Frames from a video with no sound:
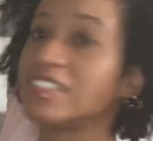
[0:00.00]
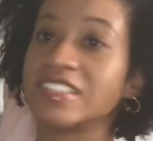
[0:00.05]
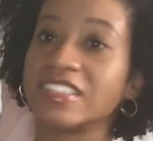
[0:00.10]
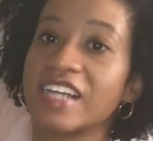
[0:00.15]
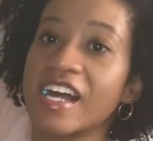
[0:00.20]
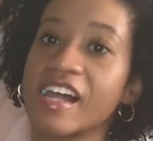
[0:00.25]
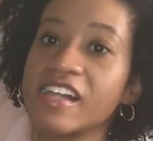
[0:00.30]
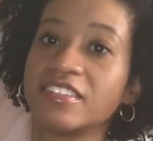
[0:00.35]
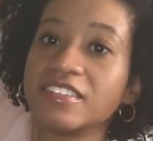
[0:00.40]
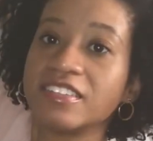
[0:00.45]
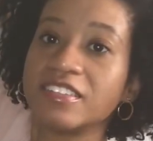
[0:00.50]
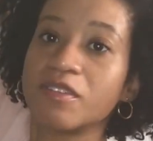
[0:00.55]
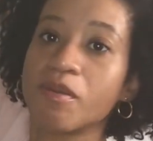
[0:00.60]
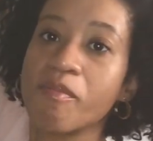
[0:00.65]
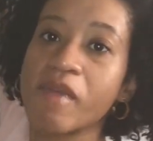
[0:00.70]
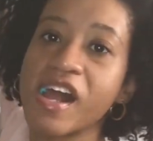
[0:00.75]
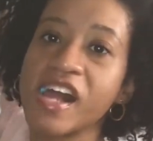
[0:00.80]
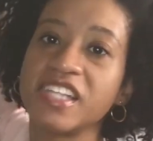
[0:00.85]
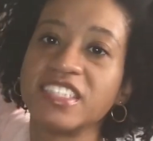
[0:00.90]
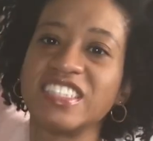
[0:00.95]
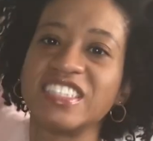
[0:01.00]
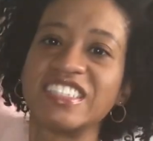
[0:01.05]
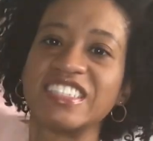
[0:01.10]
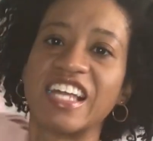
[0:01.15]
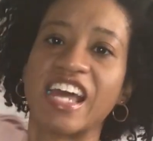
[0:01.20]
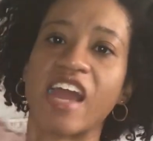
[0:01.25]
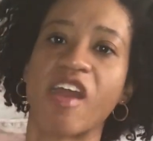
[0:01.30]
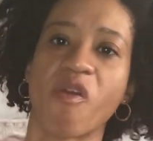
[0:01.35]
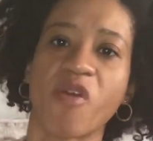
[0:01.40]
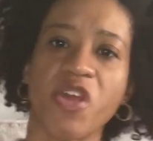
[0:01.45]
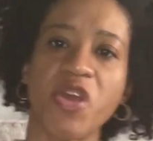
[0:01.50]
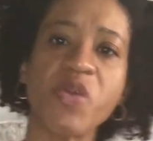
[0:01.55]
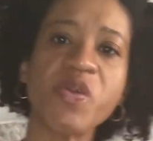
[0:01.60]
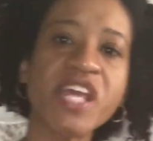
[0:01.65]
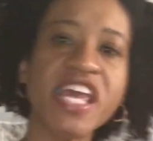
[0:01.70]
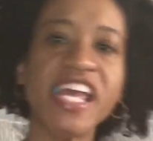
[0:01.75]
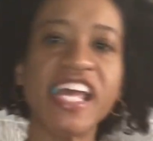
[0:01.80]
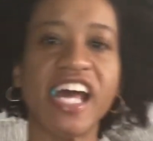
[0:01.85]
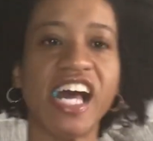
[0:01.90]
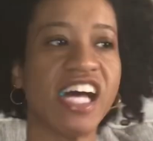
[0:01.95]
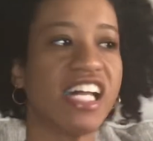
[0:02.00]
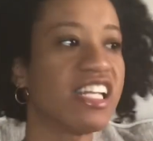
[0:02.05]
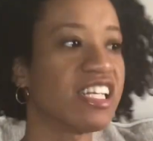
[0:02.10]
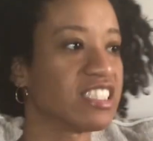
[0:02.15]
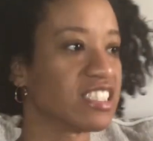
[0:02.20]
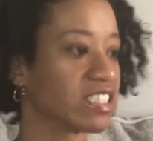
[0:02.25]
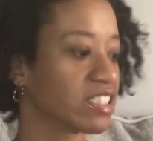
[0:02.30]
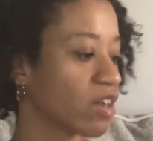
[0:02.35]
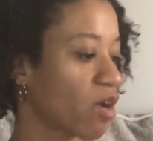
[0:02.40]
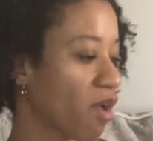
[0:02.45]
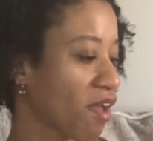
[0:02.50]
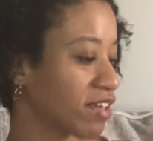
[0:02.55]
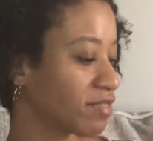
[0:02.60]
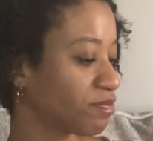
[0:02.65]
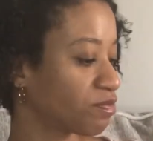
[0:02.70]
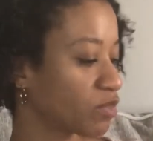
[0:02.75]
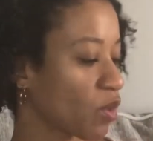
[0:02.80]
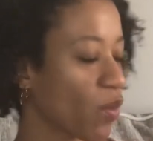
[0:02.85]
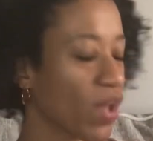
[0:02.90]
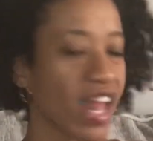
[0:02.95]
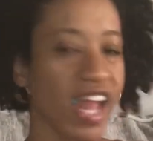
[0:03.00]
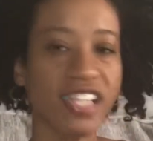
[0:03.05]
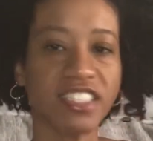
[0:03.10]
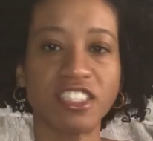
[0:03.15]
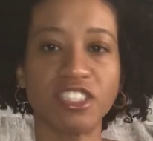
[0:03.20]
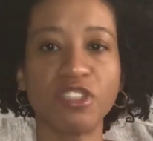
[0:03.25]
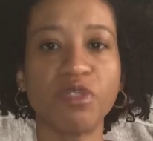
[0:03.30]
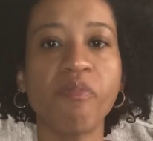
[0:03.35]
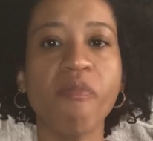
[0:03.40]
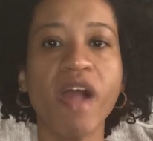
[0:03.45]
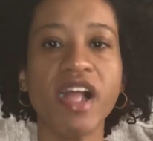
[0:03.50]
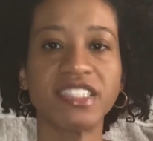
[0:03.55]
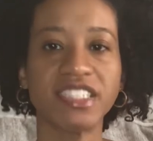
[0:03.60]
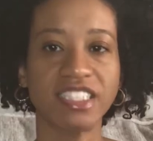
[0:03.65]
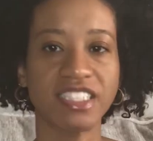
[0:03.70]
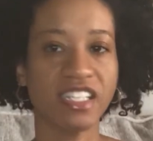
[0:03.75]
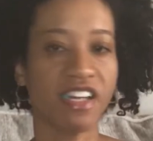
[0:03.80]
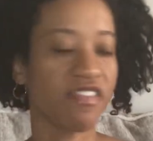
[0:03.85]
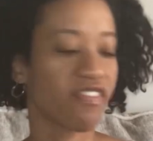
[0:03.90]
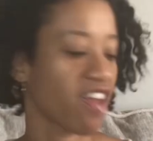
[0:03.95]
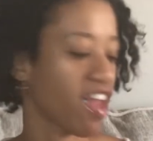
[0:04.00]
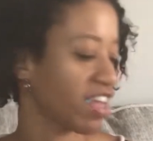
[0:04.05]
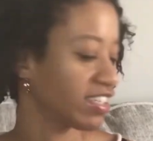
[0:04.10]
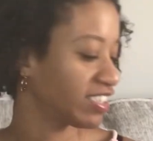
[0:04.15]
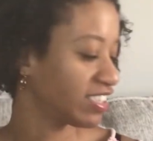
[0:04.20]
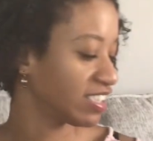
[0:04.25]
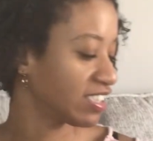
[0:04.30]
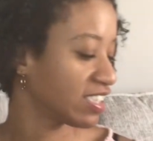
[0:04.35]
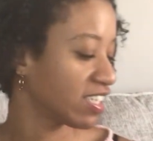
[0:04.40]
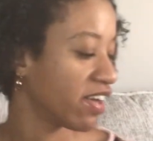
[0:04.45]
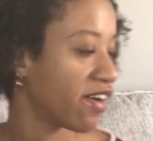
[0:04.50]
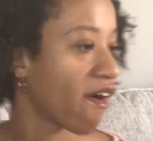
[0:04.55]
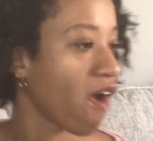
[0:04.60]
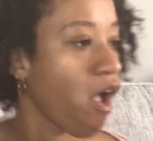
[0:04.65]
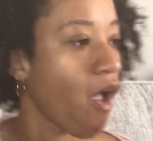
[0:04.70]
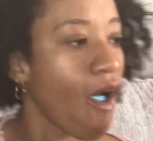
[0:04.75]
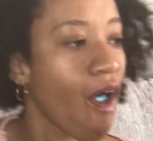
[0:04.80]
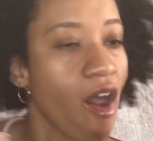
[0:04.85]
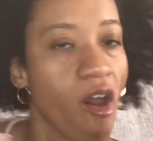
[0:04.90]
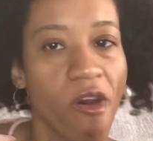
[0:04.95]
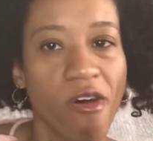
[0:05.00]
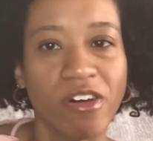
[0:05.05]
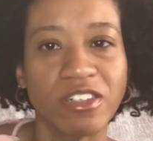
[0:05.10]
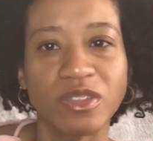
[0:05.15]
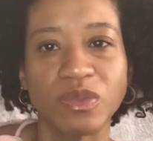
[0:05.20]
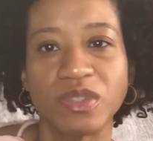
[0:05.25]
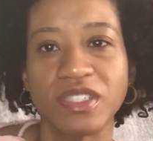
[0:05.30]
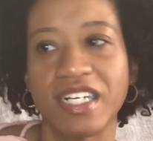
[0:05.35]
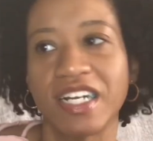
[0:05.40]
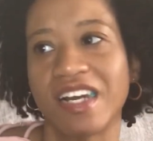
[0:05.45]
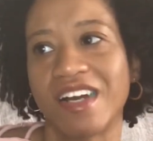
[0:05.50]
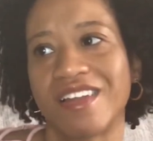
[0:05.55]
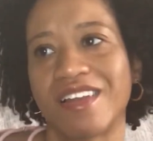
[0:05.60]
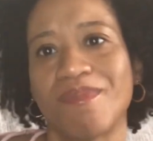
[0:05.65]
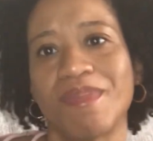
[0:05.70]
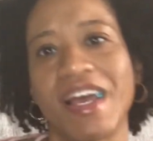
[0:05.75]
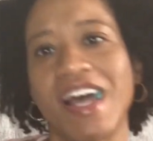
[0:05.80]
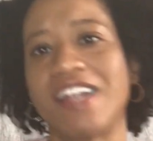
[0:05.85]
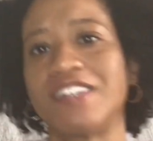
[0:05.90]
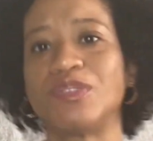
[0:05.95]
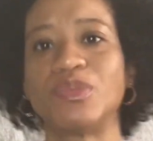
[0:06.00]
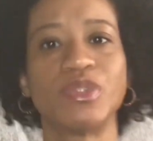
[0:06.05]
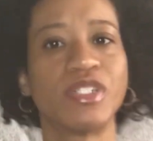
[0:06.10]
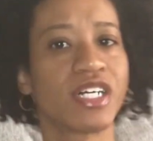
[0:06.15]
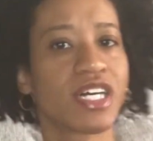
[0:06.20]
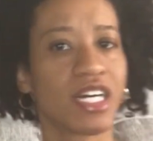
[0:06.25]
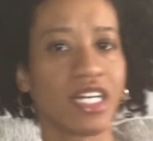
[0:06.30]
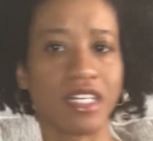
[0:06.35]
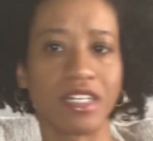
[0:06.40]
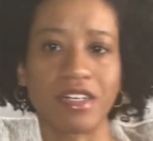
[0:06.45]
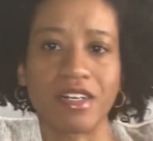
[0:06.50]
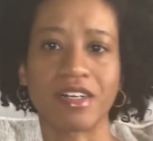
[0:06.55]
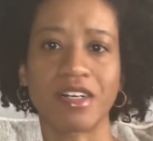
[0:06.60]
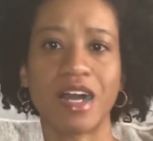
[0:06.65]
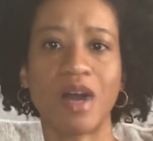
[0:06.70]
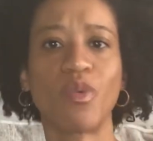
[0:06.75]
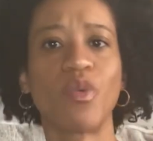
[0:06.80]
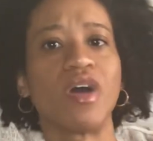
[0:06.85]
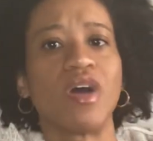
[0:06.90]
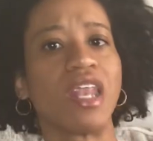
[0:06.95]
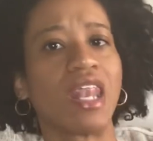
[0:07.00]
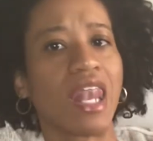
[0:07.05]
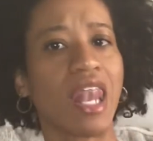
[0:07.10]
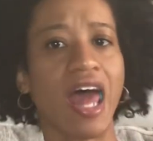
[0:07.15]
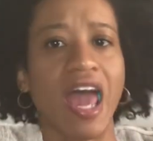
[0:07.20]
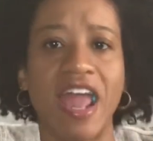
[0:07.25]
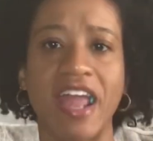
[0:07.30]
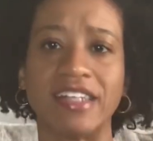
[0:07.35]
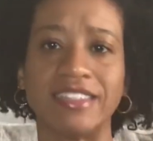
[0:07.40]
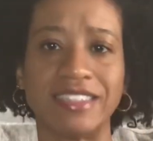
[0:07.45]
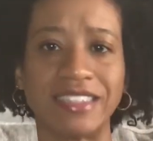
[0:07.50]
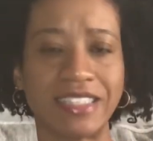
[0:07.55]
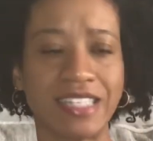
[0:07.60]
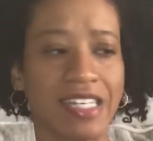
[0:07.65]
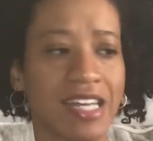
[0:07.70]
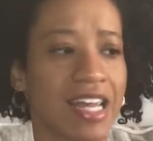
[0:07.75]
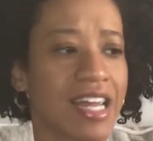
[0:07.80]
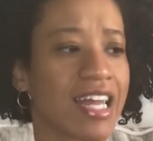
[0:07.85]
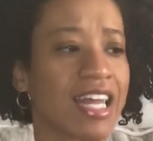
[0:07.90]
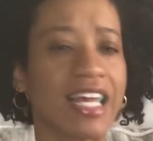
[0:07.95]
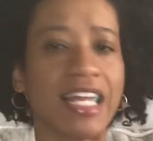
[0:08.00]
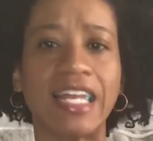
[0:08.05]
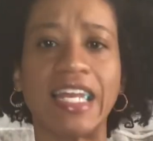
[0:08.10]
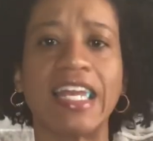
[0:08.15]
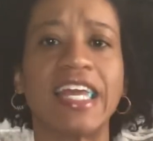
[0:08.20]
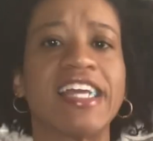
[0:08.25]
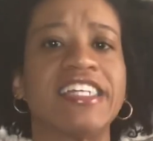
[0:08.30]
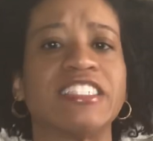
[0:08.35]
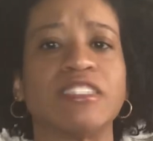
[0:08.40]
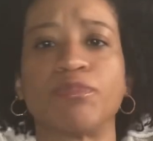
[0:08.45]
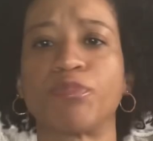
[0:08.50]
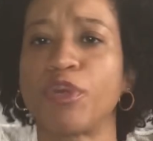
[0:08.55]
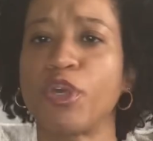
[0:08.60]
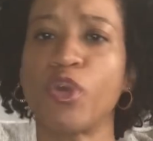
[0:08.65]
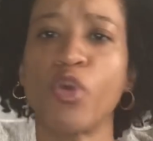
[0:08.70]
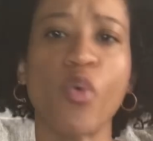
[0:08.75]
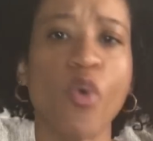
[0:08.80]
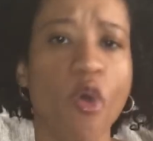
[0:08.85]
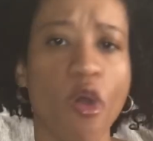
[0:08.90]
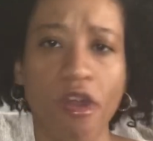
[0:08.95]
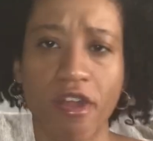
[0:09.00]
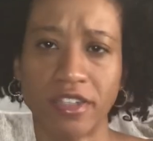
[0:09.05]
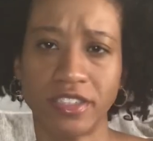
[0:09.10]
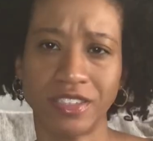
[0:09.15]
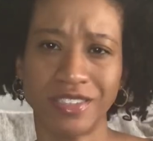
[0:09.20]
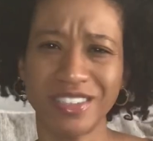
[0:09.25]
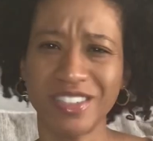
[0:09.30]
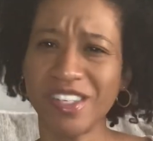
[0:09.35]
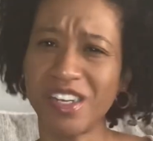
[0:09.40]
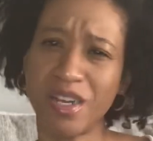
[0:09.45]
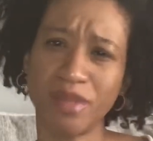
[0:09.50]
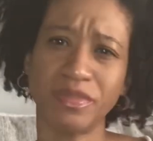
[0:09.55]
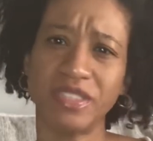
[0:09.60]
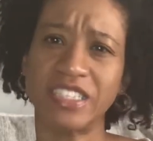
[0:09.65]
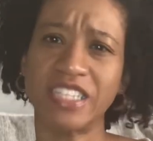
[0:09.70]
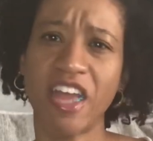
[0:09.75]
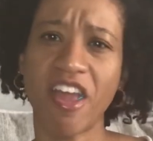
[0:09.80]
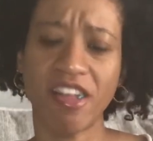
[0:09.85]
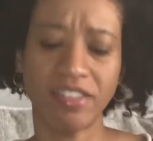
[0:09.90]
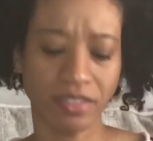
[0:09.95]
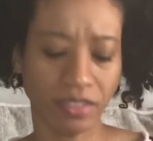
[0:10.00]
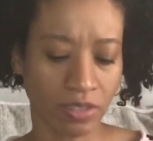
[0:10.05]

I don't know, mine is like, any need color. We got too much stuff that's just all one color. I'm like, I don't want color. I want light, clean, pure. You know what I'm saying?